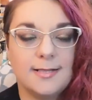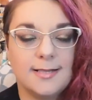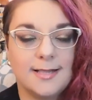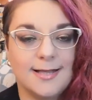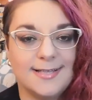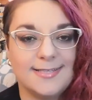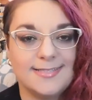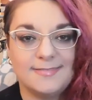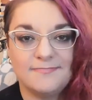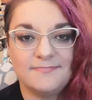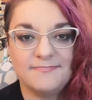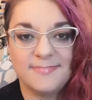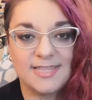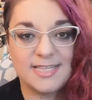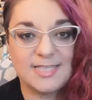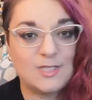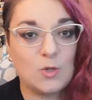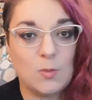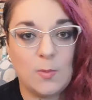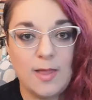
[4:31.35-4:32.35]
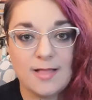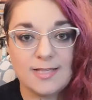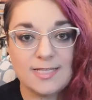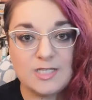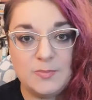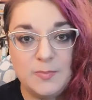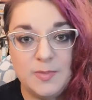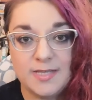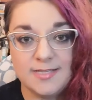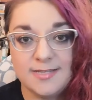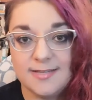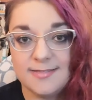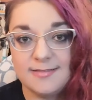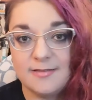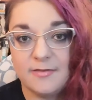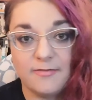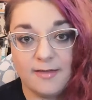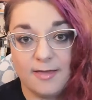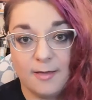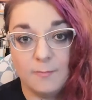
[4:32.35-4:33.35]
because it's nobody else's business
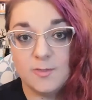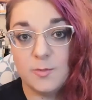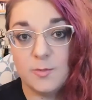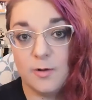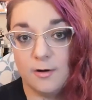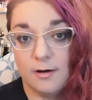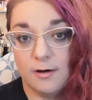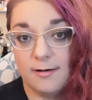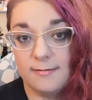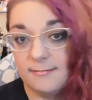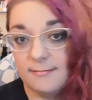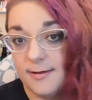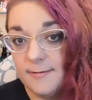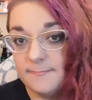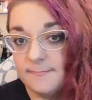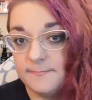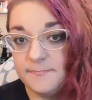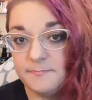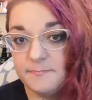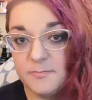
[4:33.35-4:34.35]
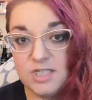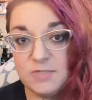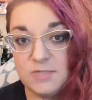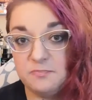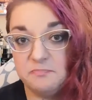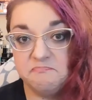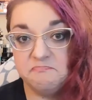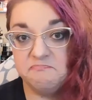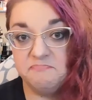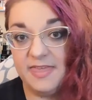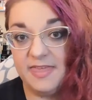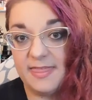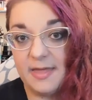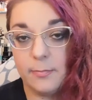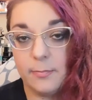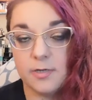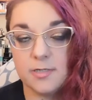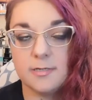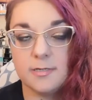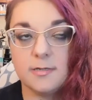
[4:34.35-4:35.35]
if I help someone or not, right? Just me and
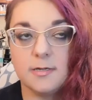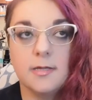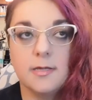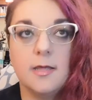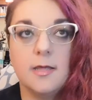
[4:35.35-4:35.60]
that person.